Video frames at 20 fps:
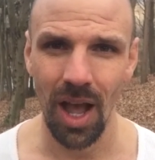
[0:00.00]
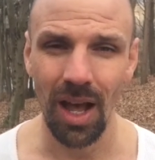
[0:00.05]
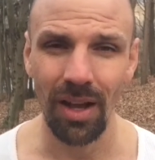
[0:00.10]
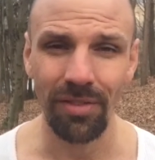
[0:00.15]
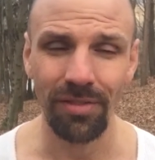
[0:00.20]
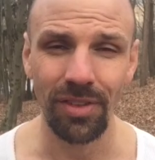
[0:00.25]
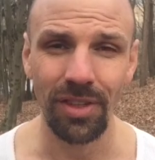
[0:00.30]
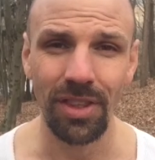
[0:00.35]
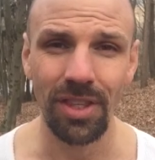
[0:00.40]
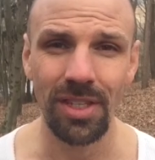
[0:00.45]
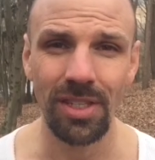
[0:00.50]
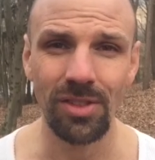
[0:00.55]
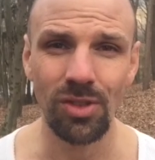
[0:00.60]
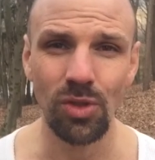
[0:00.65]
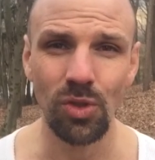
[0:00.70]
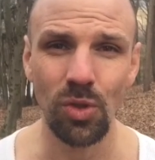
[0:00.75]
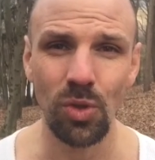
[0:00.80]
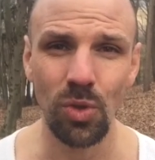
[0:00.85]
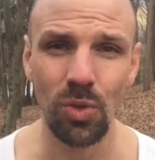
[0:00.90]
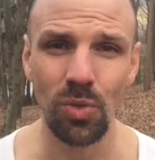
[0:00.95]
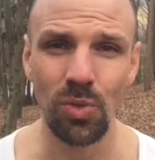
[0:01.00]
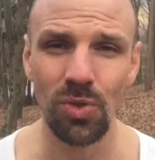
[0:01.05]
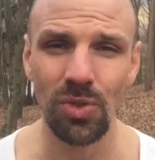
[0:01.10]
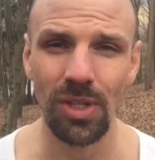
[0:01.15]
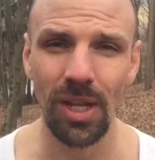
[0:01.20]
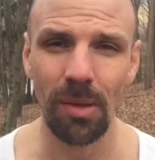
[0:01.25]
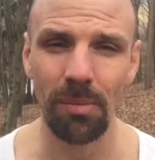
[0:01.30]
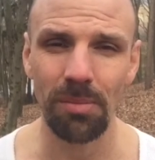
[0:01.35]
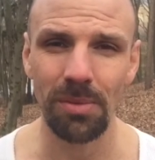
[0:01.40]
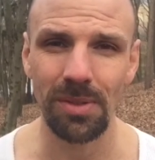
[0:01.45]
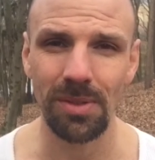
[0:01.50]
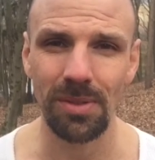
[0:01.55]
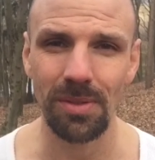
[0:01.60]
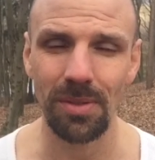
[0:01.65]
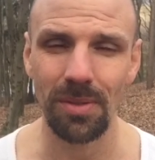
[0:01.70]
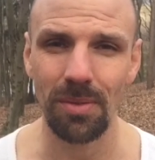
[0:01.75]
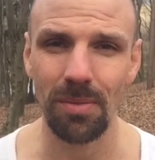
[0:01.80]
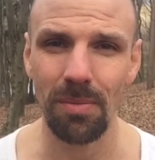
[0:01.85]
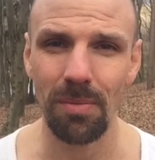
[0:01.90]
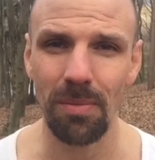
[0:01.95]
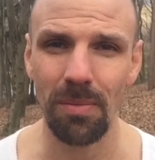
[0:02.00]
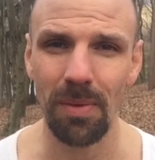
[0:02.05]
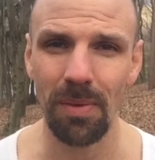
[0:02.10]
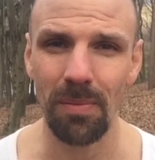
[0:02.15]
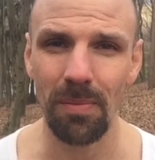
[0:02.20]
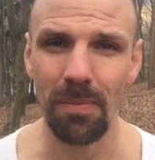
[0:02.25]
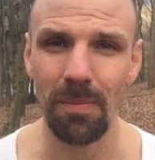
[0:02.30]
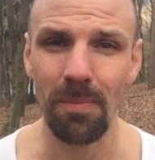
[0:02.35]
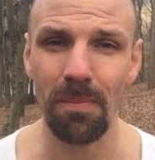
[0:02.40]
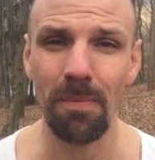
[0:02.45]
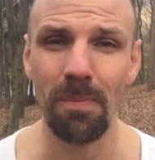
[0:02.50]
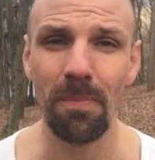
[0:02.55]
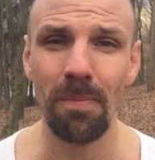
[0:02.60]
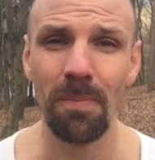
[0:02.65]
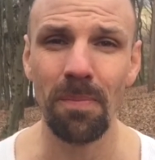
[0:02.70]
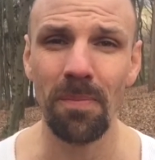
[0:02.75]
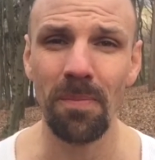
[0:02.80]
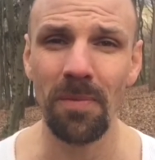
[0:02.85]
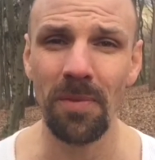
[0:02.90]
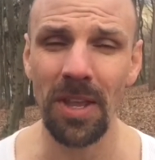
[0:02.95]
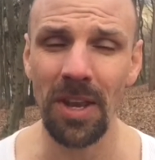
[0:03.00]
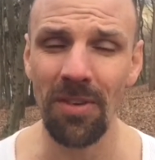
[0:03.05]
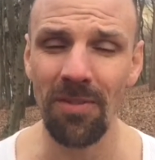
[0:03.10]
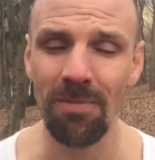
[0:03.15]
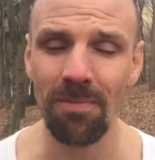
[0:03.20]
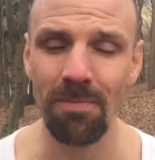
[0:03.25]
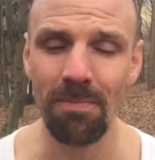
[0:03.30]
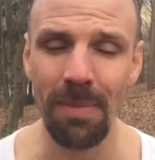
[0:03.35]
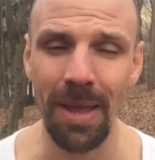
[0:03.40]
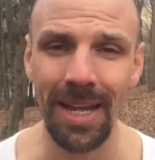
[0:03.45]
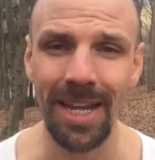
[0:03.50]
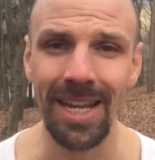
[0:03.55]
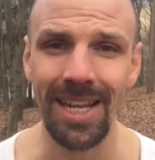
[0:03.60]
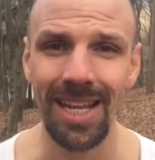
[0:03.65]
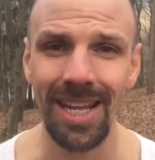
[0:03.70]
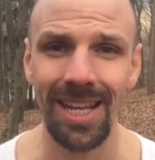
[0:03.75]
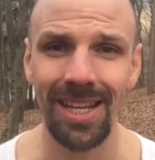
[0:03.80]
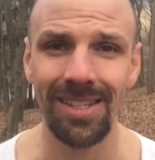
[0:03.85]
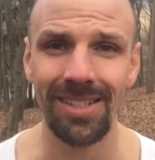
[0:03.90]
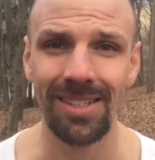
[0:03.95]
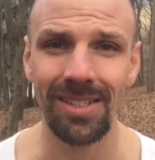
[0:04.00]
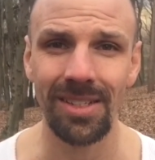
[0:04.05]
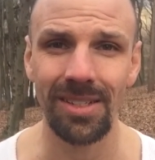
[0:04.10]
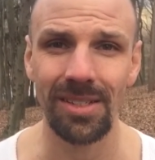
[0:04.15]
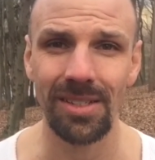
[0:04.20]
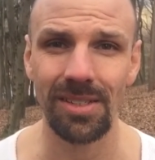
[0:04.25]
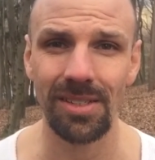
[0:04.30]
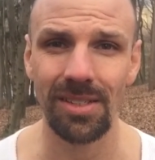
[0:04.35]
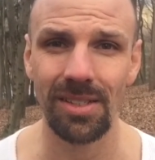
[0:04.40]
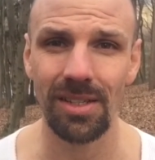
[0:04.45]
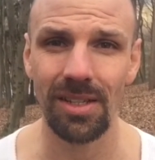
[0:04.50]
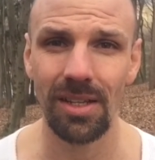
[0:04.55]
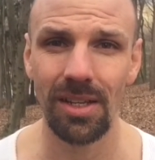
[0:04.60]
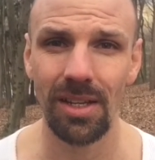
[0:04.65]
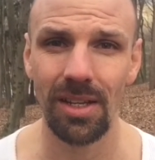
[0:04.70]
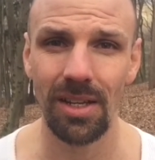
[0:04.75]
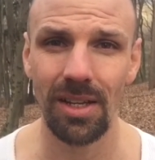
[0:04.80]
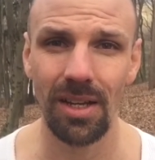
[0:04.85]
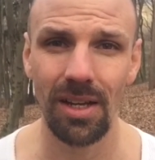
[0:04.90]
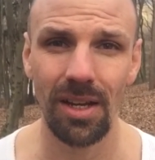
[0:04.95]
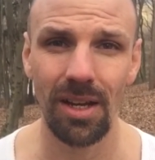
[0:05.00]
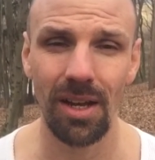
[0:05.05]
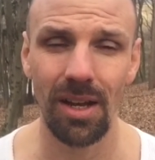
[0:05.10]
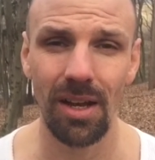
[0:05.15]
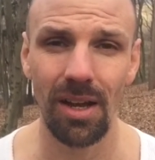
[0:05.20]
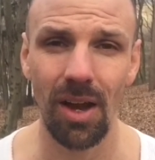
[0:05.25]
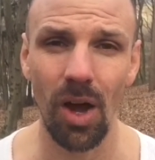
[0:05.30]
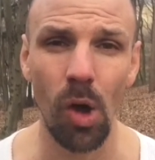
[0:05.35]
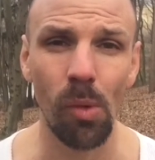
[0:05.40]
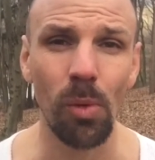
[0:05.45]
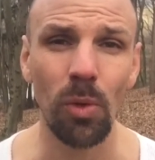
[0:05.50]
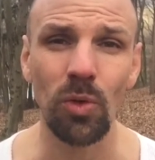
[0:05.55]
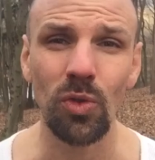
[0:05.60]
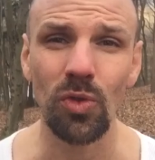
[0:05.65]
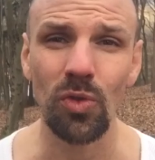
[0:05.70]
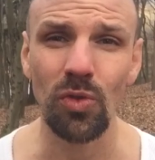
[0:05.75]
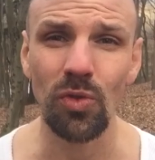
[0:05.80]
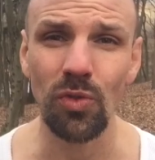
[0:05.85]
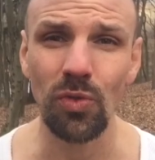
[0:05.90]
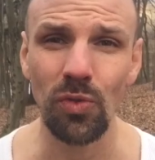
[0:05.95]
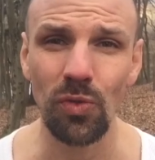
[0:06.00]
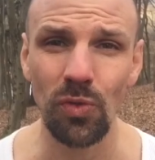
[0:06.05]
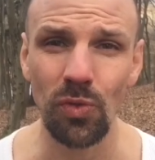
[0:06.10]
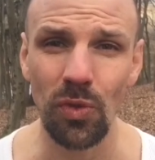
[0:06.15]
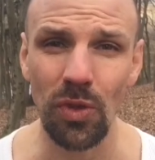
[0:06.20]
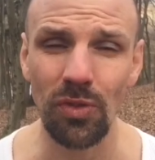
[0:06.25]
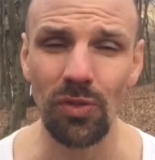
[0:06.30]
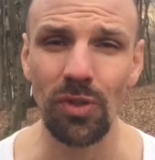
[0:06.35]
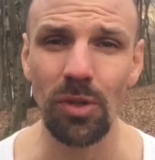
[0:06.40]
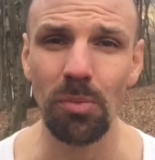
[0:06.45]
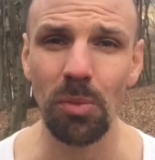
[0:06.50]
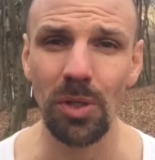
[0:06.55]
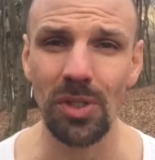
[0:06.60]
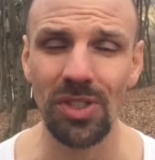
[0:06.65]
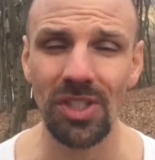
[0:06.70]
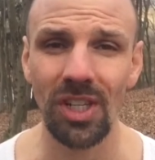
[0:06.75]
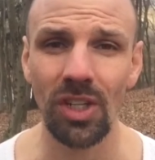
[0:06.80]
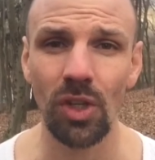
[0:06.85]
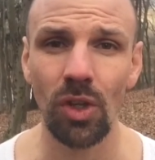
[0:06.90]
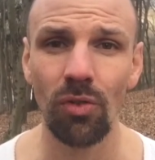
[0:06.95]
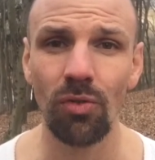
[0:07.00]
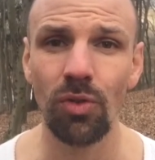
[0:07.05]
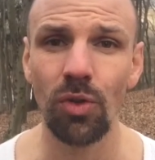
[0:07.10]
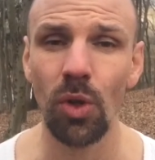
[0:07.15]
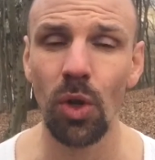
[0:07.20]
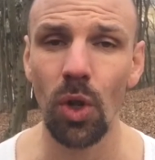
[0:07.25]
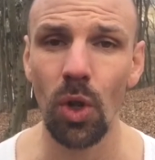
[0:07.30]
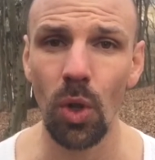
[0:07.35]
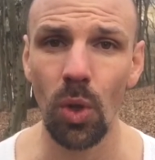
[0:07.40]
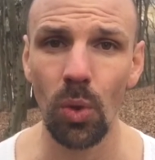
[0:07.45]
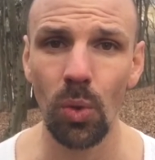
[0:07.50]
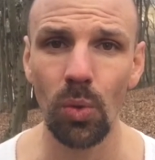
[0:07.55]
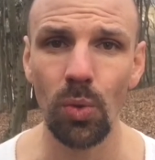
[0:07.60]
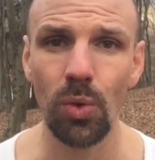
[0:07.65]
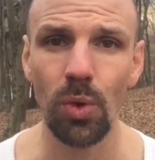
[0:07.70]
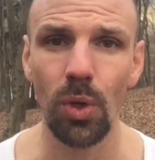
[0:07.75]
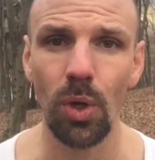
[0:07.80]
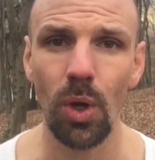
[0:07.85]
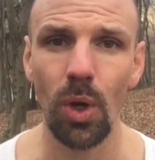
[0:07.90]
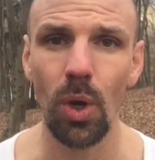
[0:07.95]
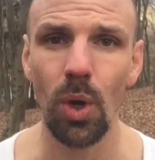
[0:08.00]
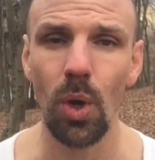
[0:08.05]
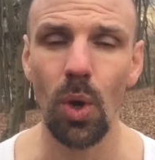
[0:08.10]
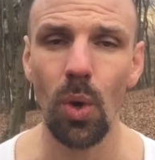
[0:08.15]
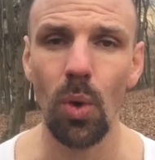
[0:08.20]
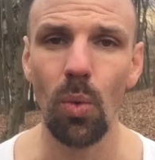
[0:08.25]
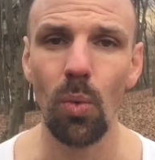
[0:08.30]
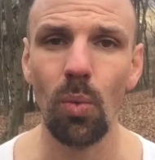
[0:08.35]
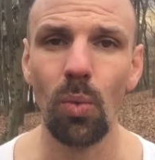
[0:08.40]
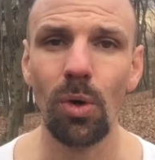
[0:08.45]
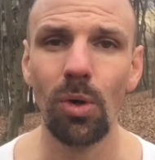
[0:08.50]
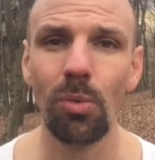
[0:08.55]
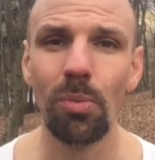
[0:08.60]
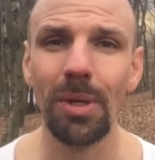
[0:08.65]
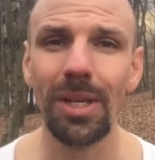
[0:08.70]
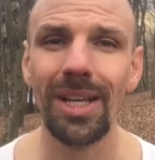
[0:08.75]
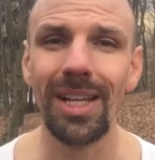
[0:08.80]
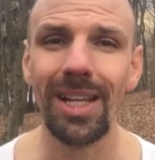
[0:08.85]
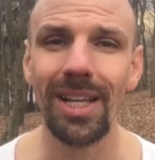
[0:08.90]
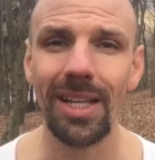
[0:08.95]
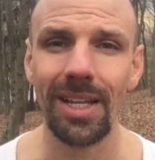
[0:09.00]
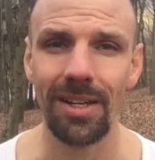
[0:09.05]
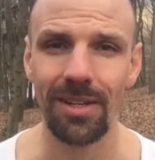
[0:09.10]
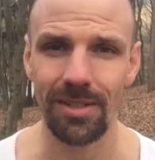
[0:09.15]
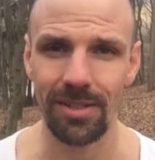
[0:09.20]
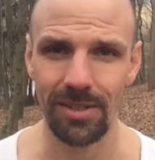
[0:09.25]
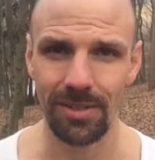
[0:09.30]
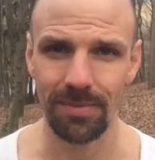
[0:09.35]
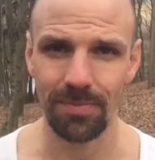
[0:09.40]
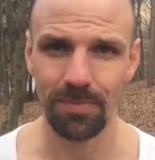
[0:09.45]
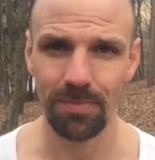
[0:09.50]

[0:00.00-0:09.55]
After these two steps, mm, in many cases, almost 50% of your load will be cleared.